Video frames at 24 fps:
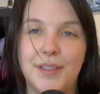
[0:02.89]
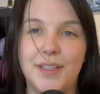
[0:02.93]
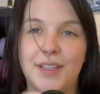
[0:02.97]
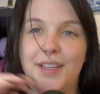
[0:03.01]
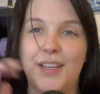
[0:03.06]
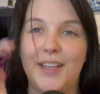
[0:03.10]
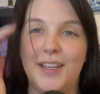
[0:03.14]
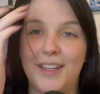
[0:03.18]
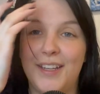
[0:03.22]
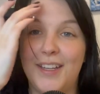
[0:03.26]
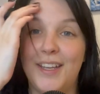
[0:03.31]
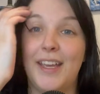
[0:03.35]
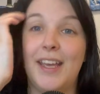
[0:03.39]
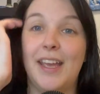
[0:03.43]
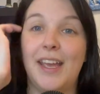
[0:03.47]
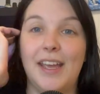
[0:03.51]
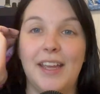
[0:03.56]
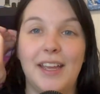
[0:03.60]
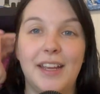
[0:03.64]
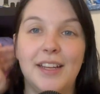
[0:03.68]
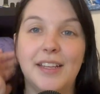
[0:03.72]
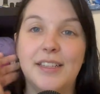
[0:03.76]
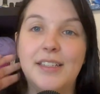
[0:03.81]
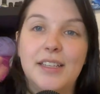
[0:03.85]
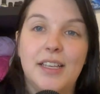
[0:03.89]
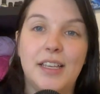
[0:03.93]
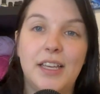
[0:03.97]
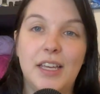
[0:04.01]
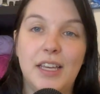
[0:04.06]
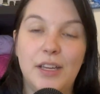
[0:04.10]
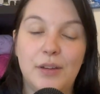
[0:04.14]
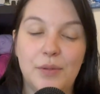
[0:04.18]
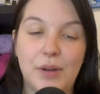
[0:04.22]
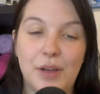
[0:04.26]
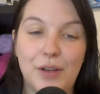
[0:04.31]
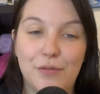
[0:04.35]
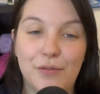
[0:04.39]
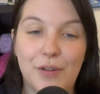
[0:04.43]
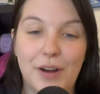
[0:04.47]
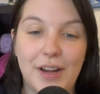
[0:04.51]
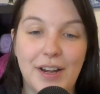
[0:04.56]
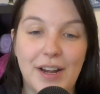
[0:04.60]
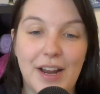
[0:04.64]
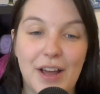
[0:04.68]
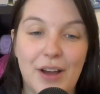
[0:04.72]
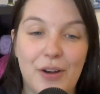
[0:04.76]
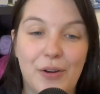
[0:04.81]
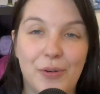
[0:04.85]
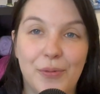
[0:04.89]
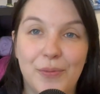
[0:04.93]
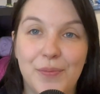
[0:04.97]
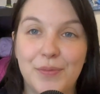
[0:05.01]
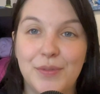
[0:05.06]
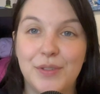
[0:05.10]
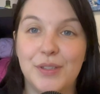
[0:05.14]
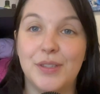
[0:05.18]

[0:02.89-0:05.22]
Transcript: It is a heat wave right now,